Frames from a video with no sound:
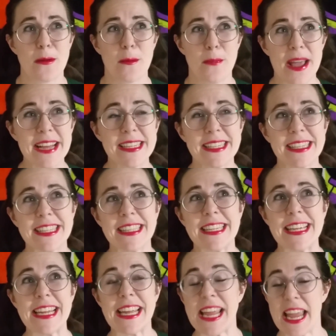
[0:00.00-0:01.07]

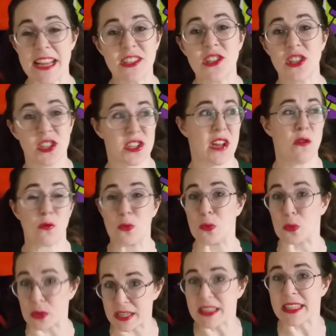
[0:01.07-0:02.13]
Basically, it's just a
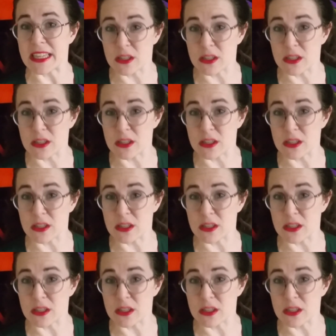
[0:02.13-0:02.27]
really